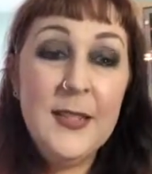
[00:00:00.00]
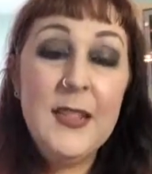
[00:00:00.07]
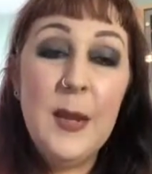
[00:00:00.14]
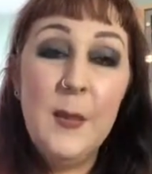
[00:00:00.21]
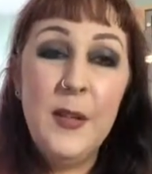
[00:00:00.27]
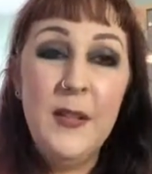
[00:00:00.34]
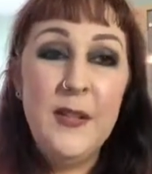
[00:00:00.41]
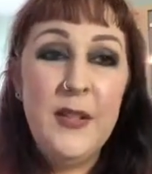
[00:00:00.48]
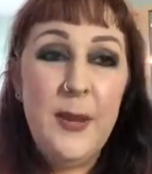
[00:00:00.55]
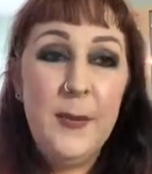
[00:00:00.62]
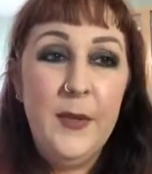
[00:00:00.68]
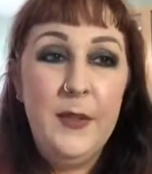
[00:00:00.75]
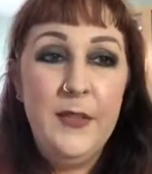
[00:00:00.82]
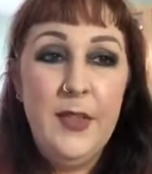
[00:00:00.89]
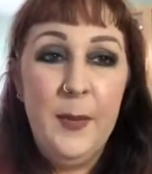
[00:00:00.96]

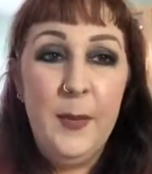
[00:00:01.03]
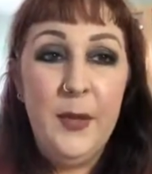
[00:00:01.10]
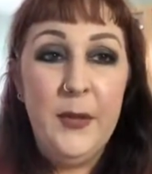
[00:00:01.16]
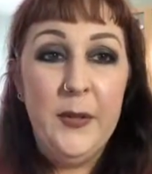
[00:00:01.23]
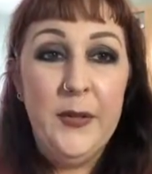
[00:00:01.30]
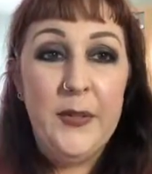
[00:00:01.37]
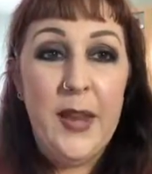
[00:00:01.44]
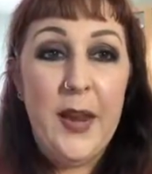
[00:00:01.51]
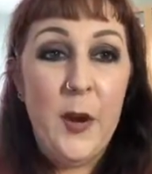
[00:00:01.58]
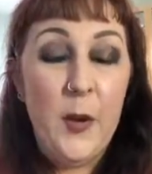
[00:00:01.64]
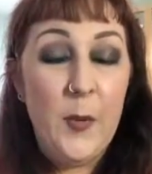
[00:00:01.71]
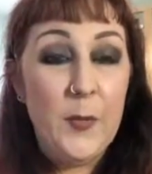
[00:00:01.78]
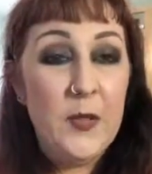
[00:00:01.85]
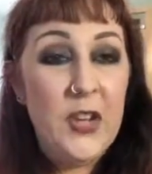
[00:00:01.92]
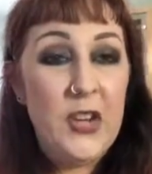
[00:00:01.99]

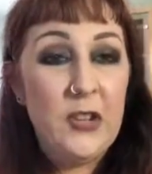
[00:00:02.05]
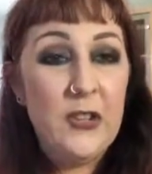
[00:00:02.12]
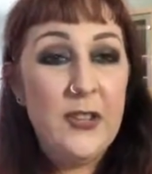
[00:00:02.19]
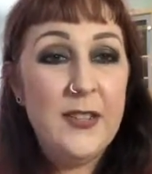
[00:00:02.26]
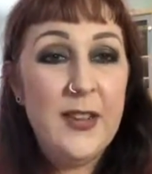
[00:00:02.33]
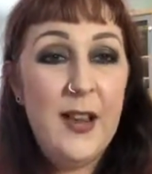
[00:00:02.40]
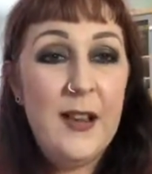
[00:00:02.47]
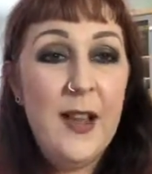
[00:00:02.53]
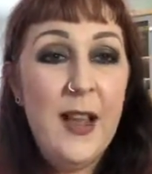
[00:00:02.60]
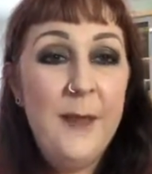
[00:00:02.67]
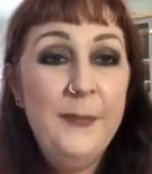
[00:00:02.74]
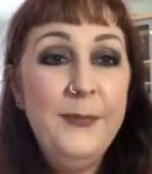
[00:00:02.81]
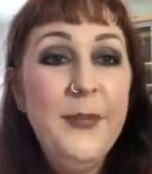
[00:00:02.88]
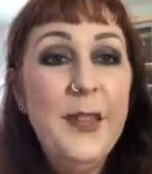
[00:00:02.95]
www.omchantress.com.